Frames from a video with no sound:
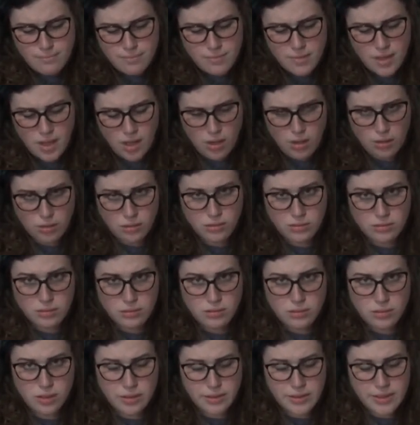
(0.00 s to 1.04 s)
Oh,
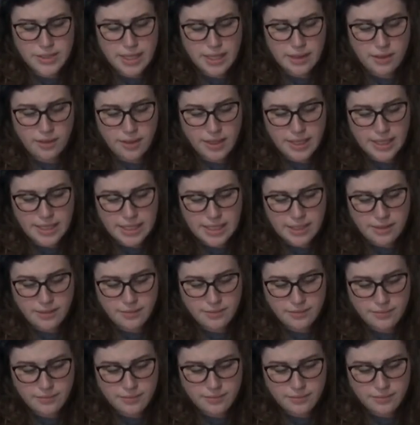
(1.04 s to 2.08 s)
Luke said, looking down.
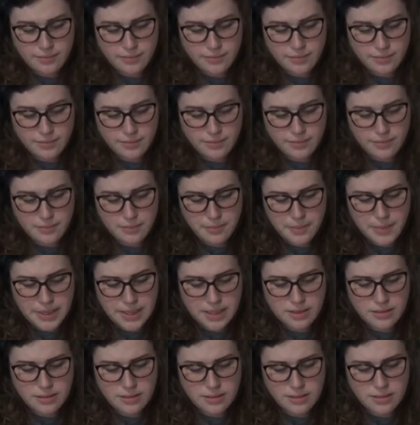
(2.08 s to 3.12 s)
But
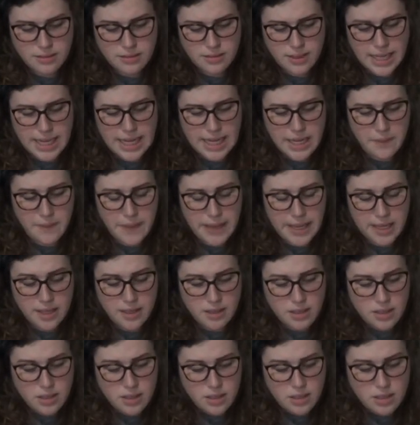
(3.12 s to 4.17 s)
anyway,
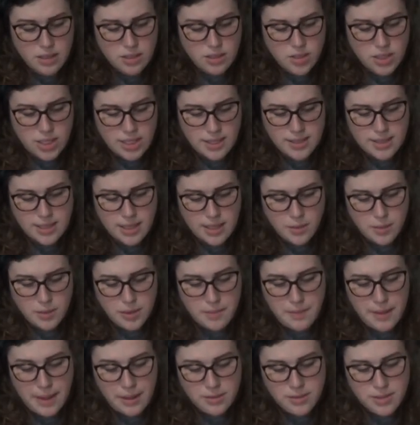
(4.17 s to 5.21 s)
Jen said, with a
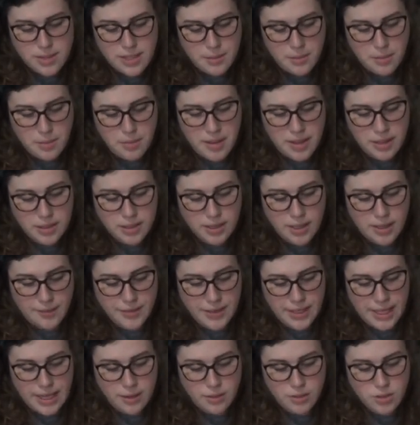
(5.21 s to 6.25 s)
bounce that propelled her off the
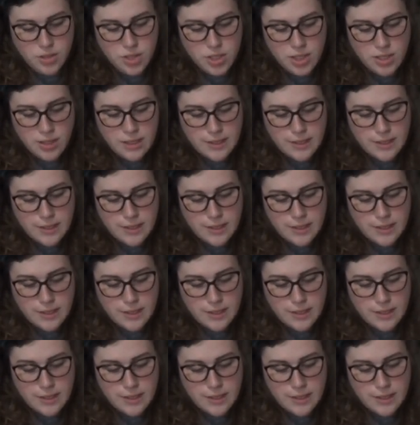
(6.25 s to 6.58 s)
couch.